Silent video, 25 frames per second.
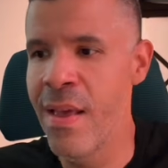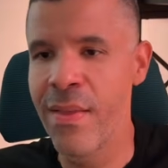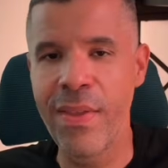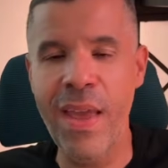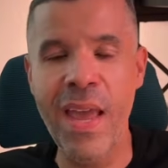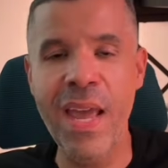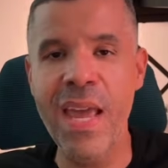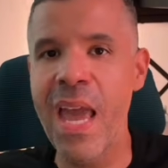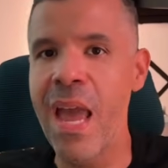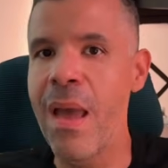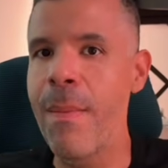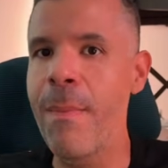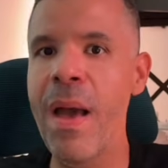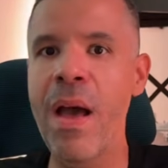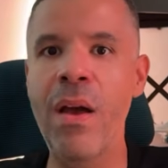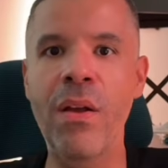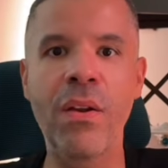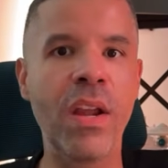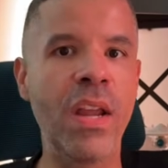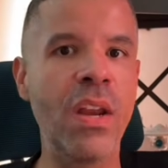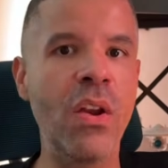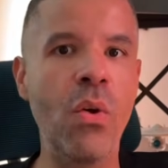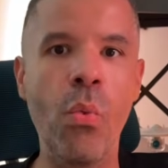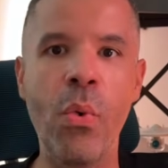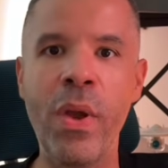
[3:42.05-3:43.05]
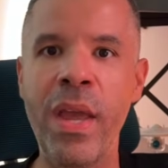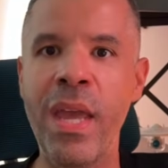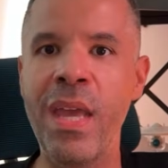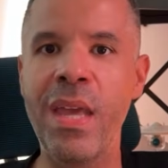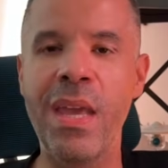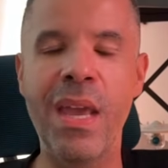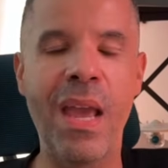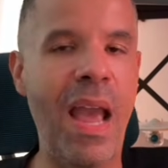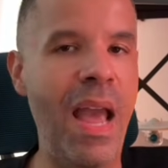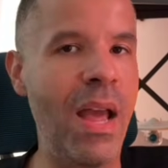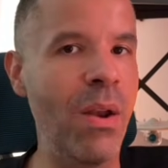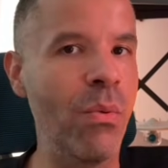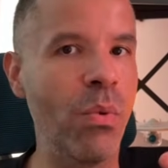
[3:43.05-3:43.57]
They came out in a
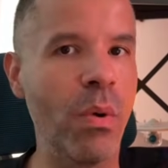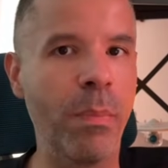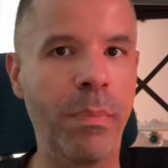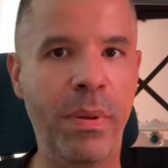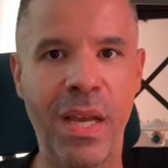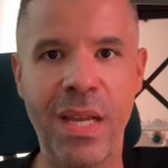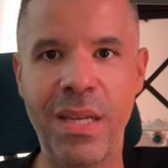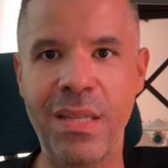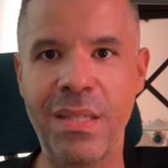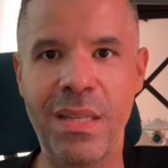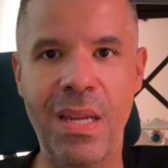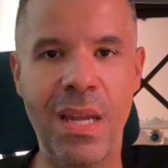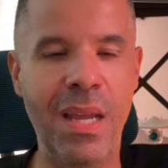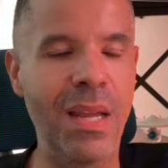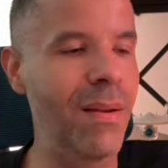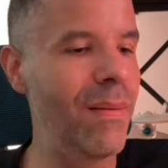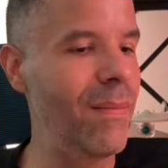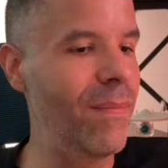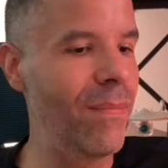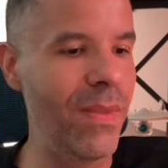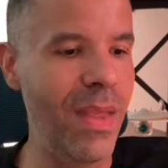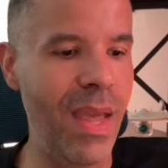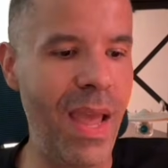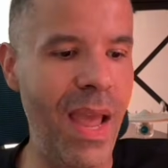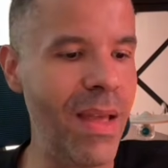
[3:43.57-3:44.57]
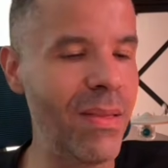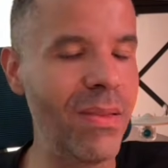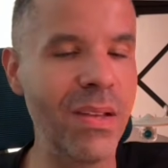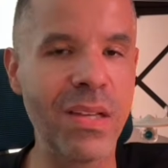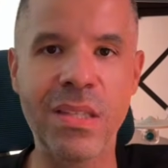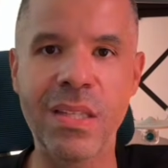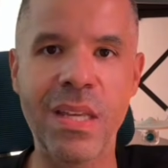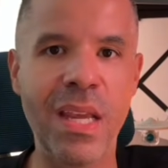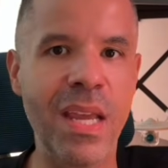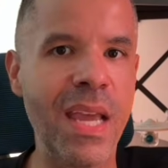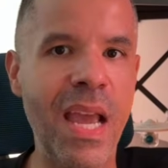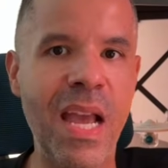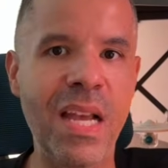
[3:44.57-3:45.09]
week and replaced it, and
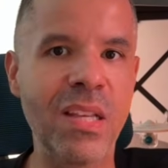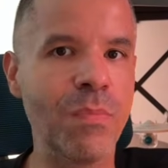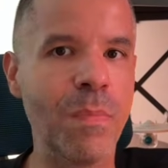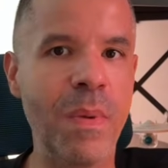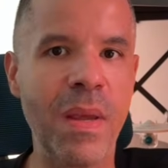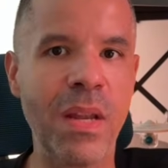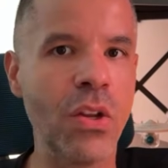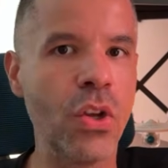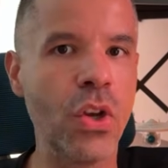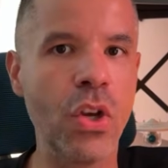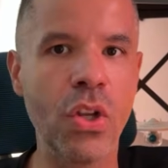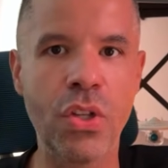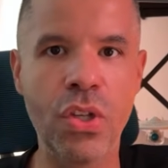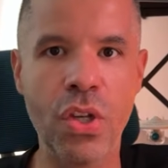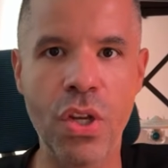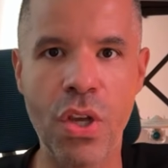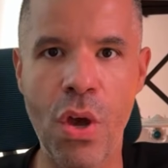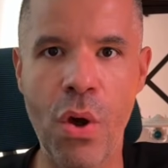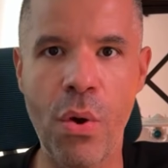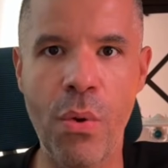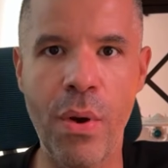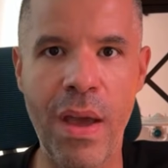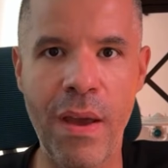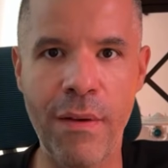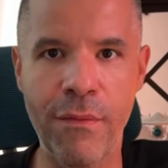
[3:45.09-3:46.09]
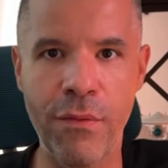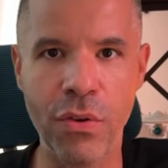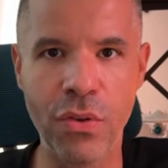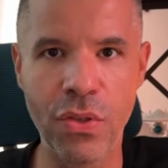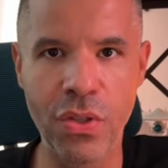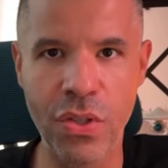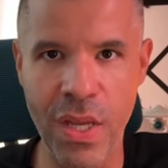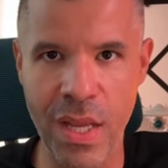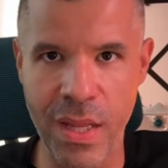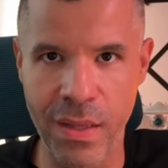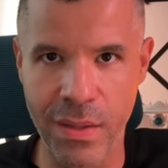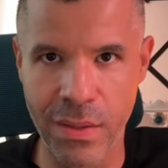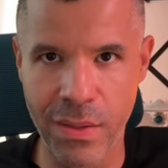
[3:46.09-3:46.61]
this thing has been good to go ever
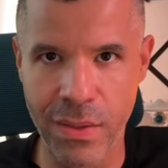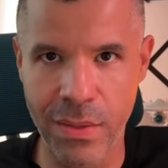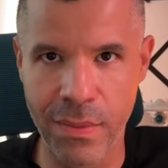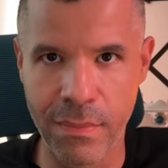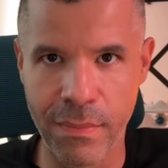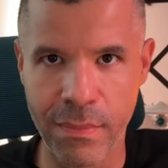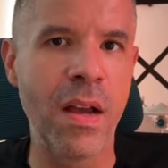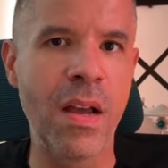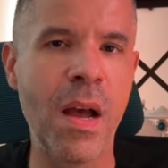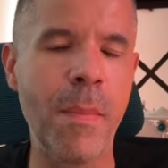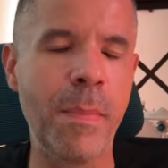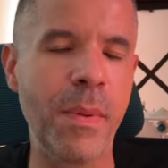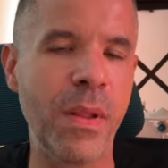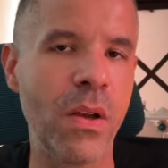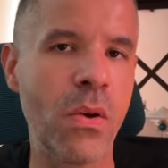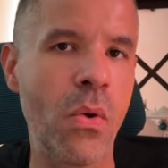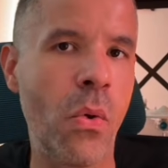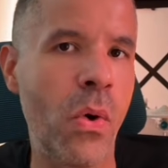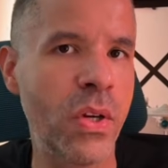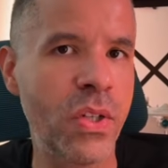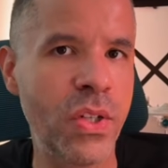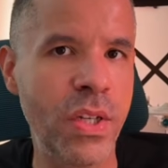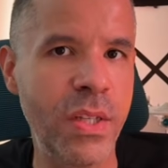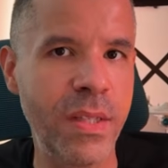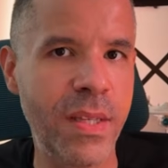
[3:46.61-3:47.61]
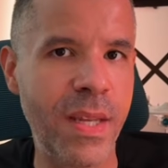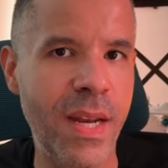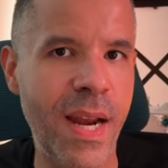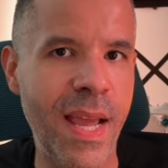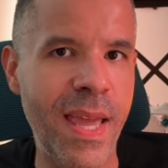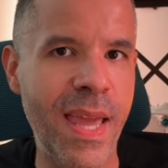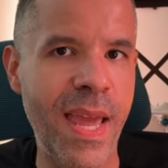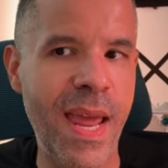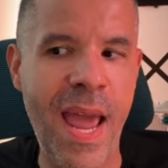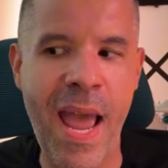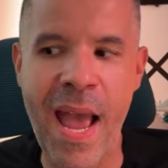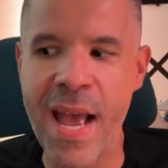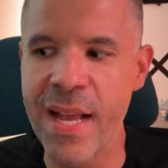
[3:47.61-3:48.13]
since. A couple of questions that I
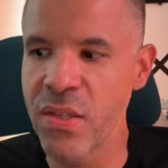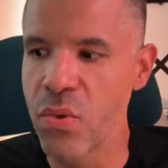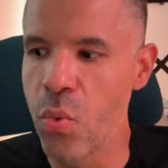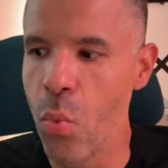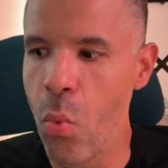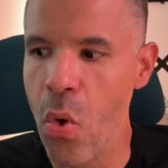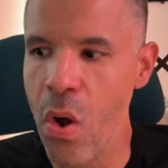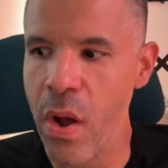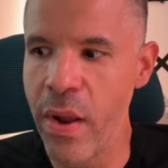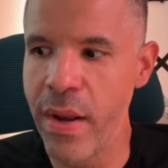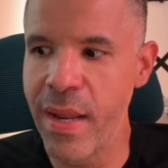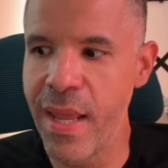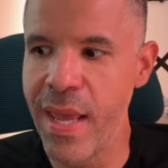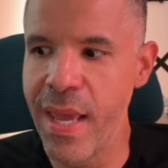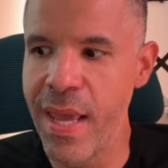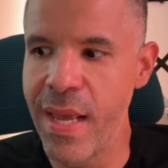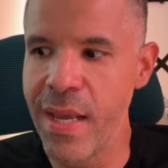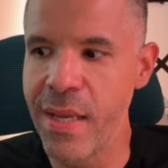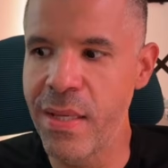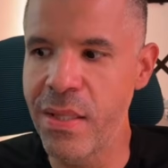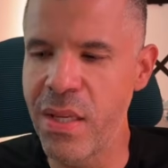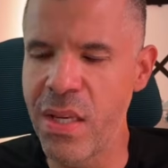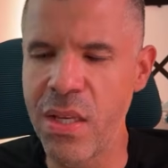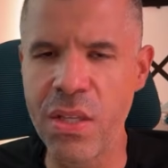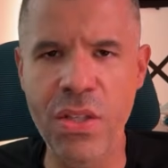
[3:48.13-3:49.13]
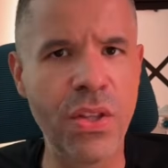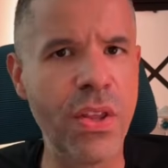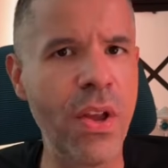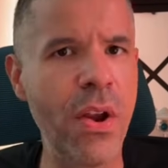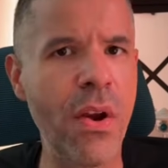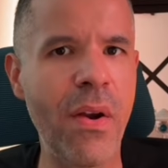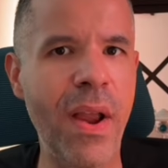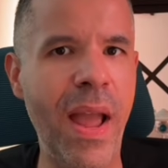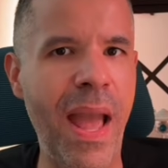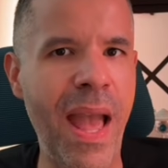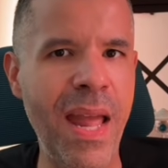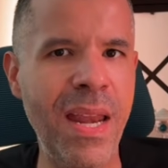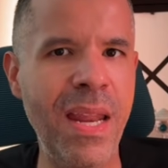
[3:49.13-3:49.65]
get asked. One is
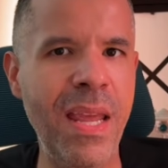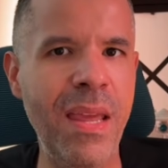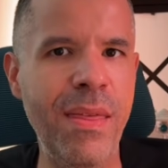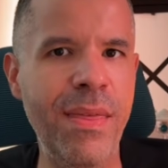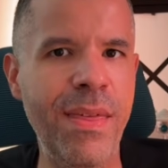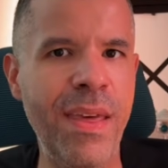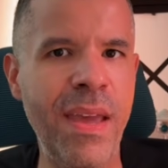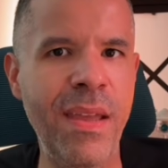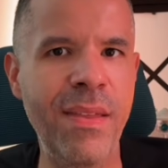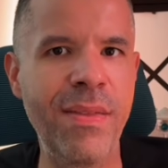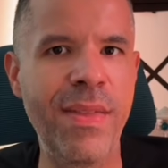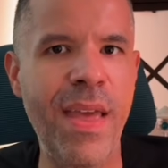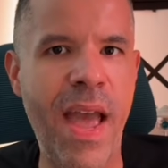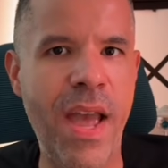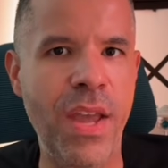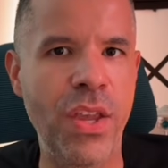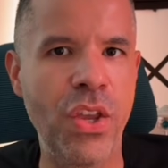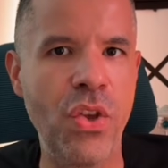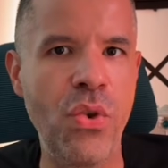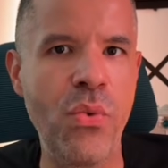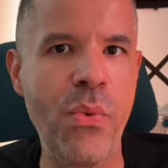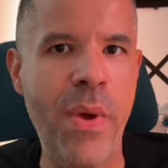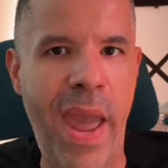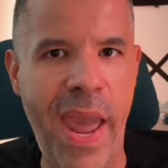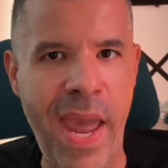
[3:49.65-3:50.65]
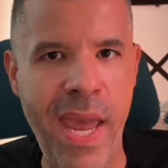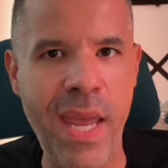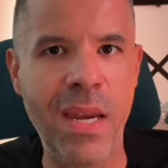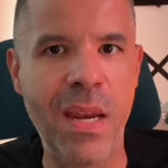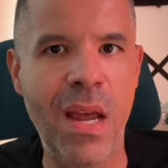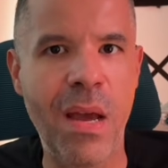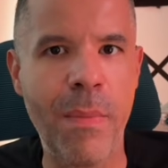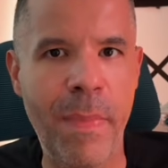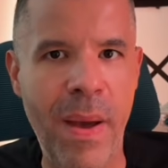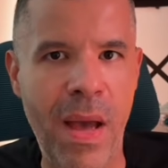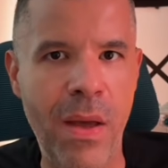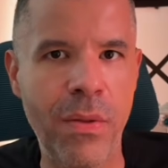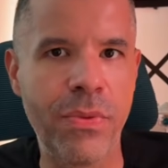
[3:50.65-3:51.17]
there anything that you hate
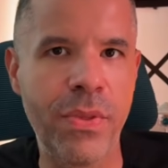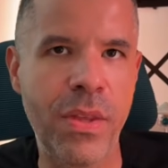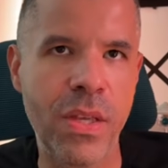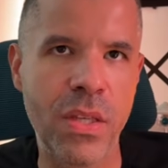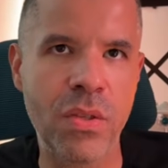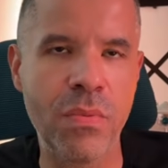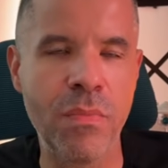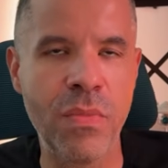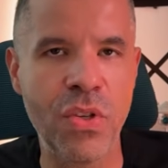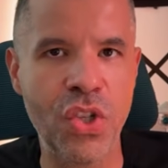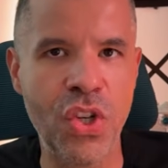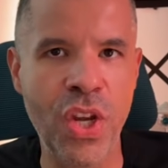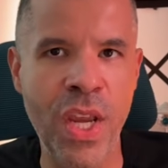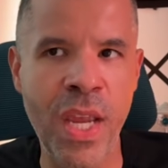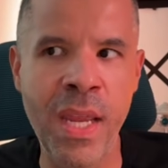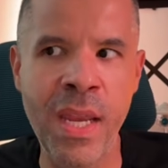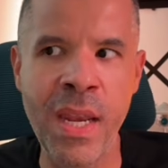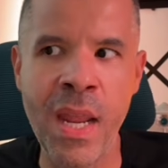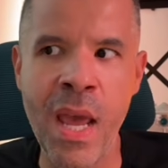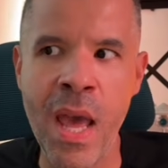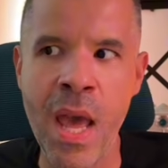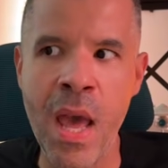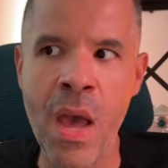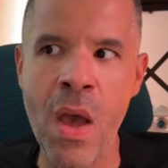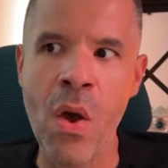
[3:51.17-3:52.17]
about this machine?